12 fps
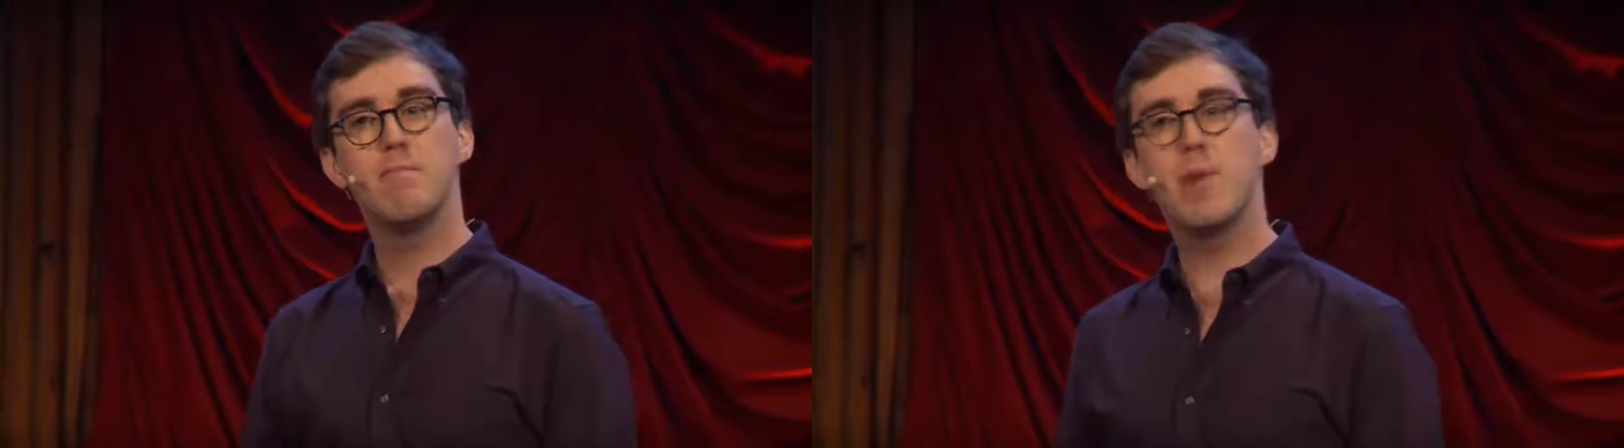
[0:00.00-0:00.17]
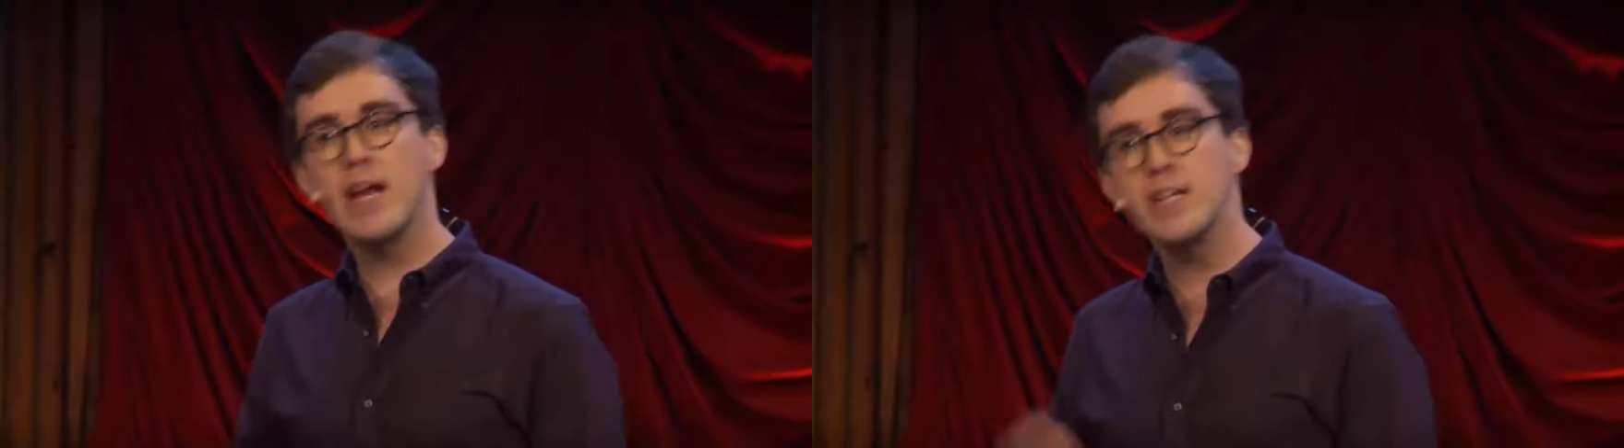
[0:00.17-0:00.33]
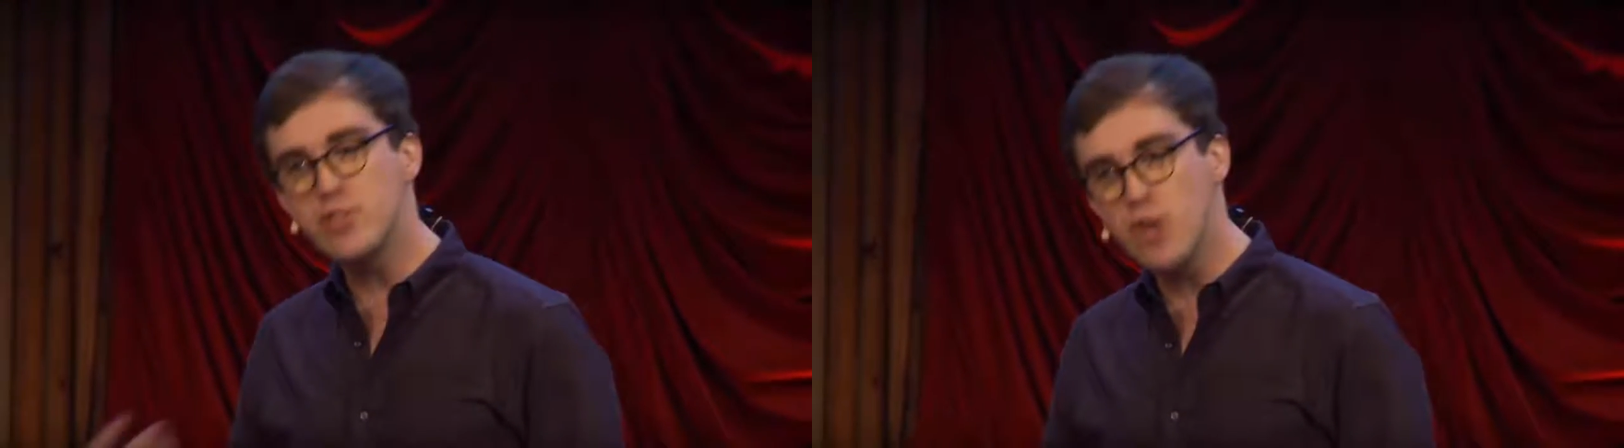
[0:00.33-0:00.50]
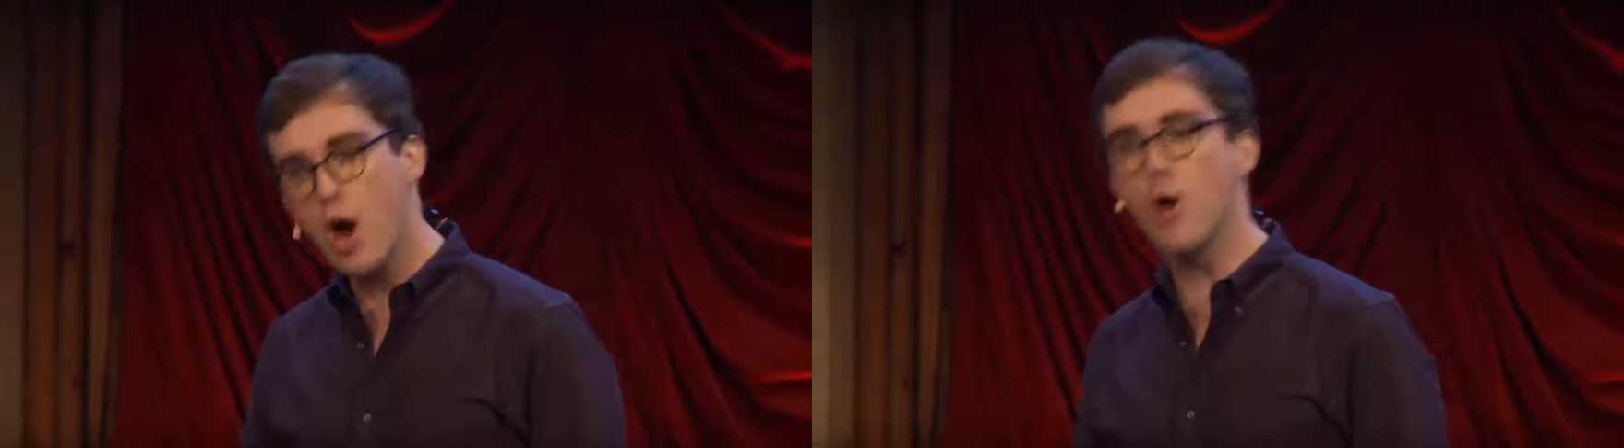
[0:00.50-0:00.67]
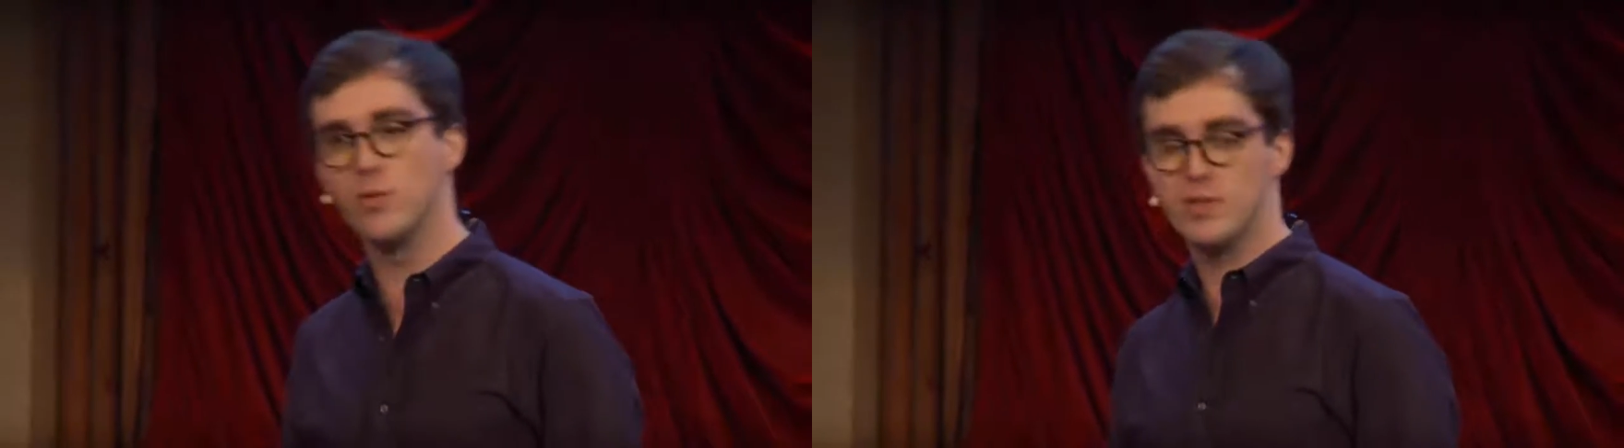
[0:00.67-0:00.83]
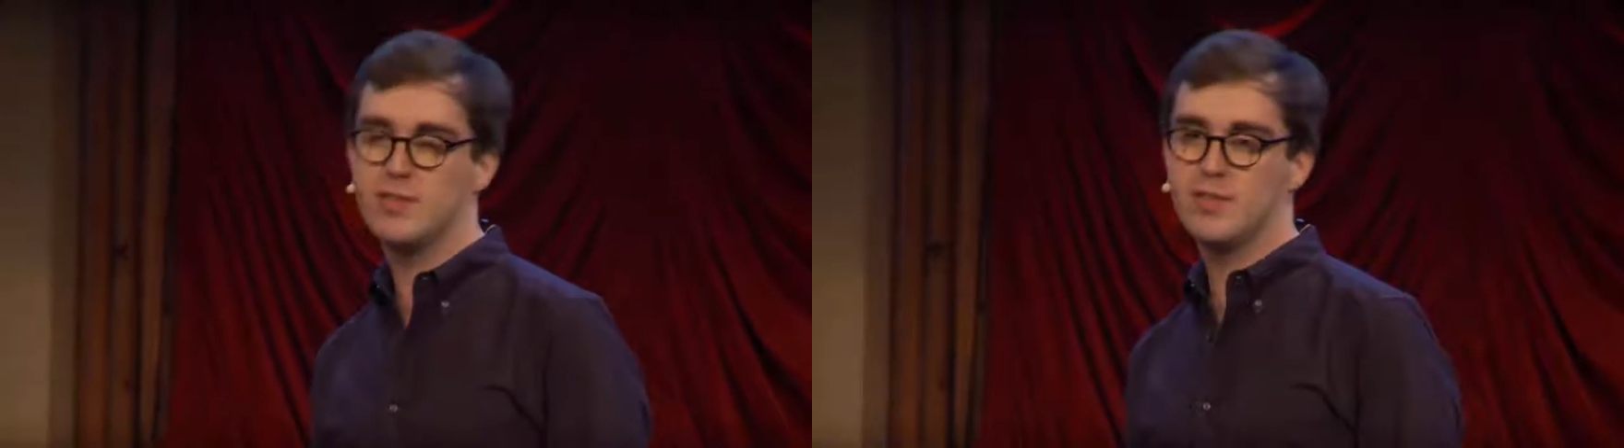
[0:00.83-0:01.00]
But I
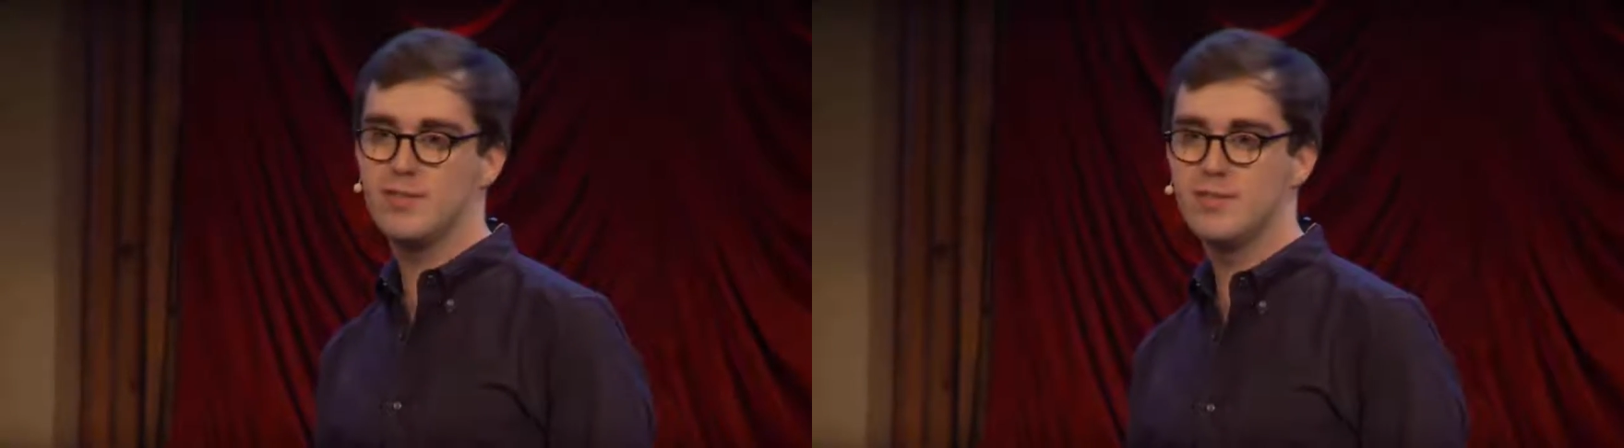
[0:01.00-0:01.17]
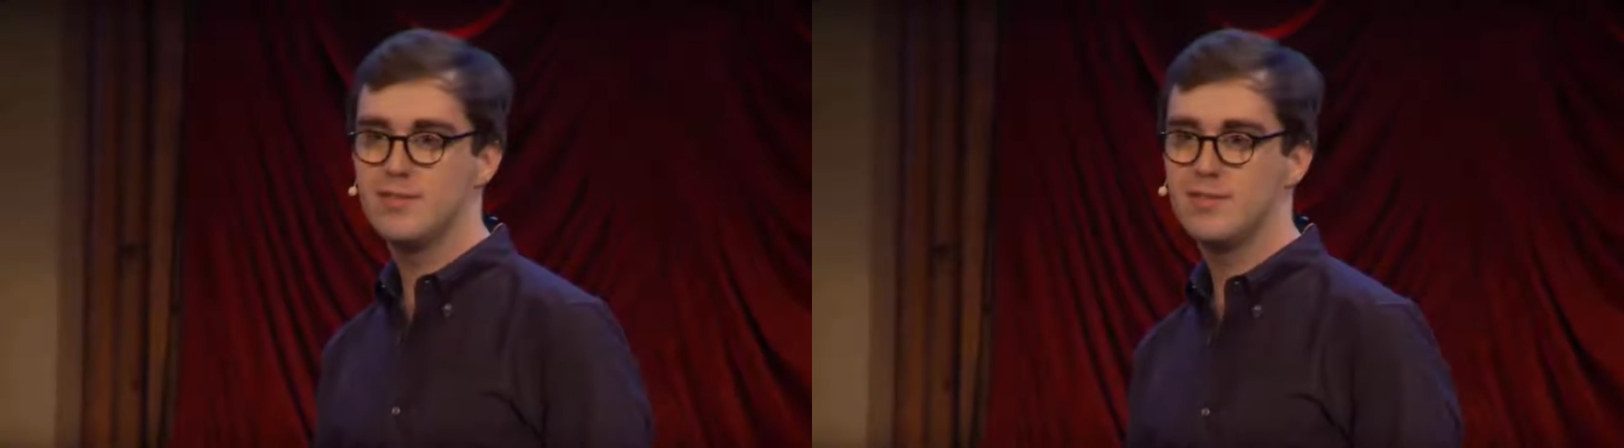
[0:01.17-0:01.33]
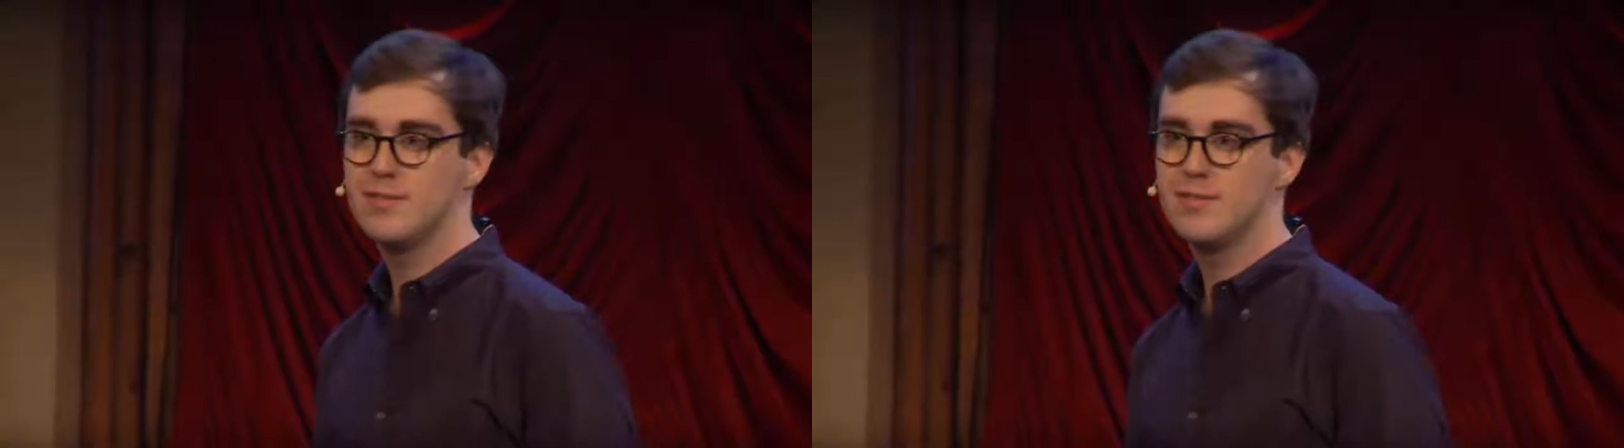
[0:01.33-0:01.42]
don't.